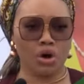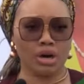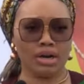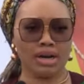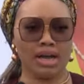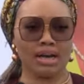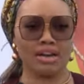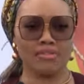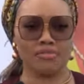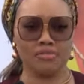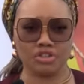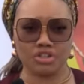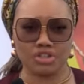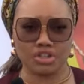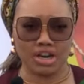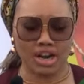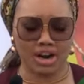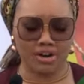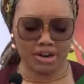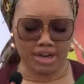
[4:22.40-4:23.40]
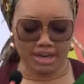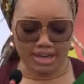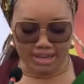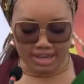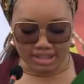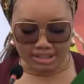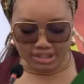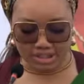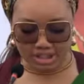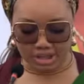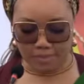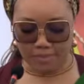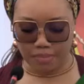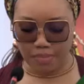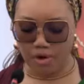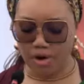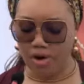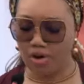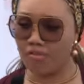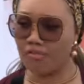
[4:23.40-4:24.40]
under the visionary leadership
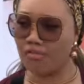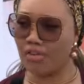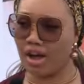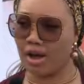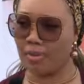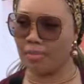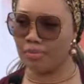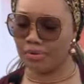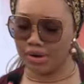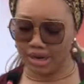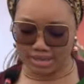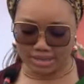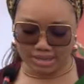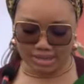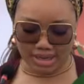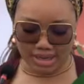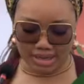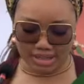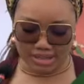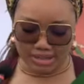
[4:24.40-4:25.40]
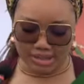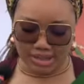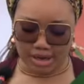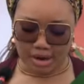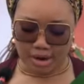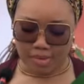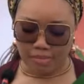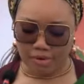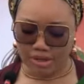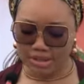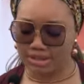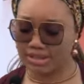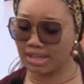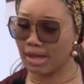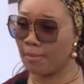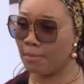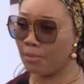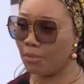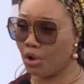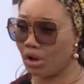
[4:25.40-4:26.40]
of our President,
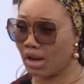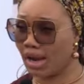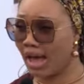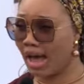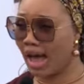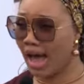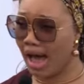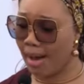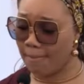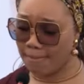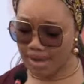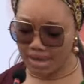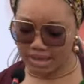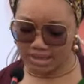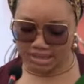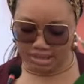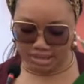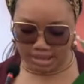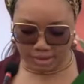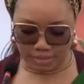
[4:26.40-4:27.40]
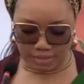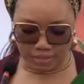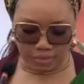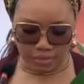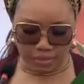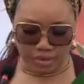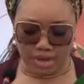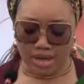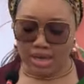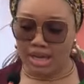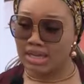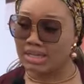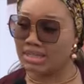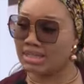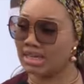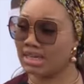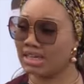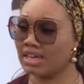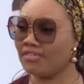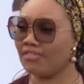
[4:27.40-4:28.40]
President Bola Ahmed Tinubu,
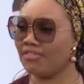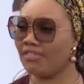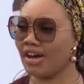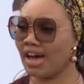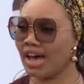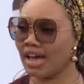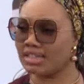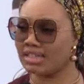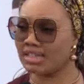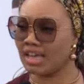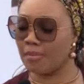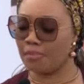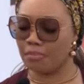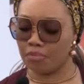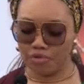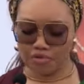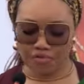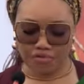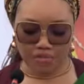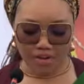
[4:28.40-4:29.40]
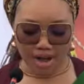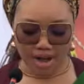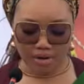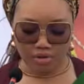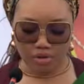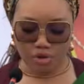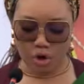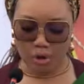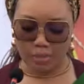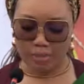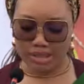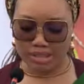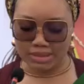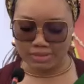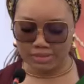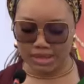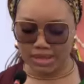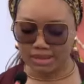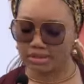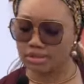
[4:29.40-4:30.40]
signifies a profound
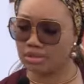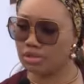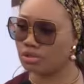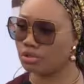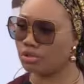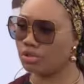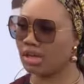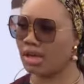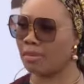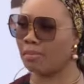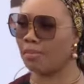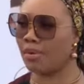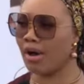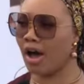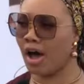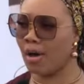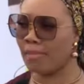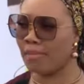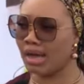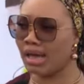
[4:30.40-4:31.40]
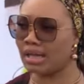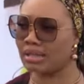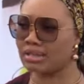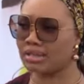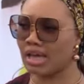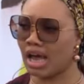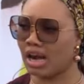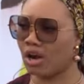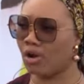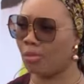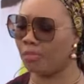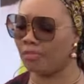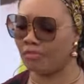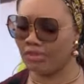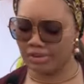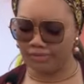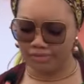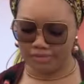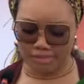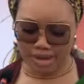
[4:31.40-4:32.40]
commitment to the empowerment and
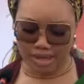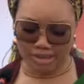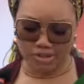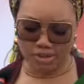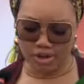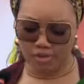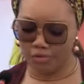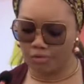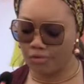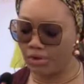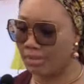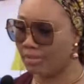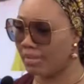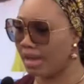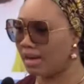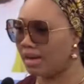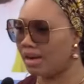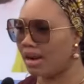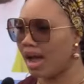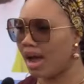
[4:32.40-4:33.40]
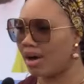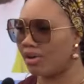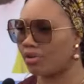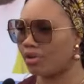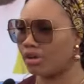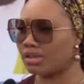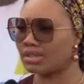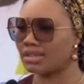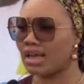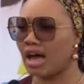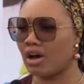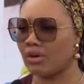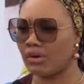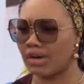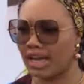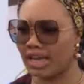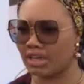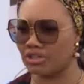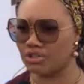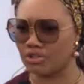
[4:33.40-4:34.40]
upliftment of women across our
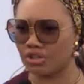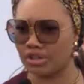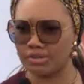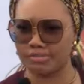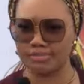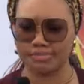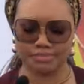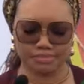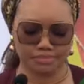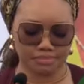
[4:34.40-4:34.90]
nation.